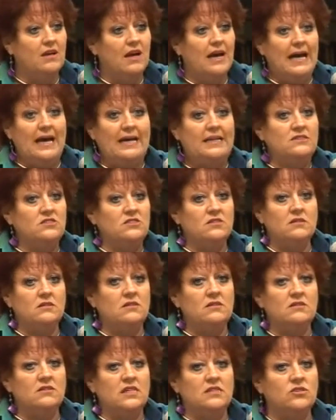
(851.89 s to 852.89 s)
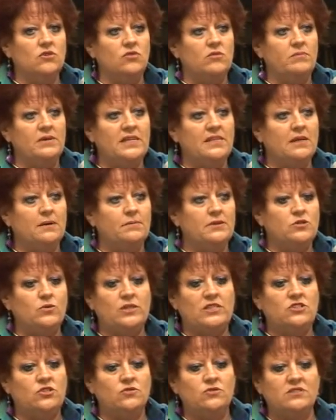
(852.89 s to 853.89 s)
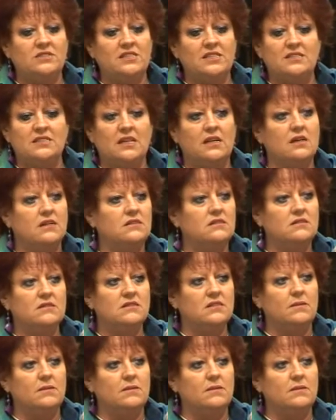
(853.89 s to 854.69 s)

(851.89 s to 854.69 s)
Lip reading: and they told me that between 2 and 6 o'clock,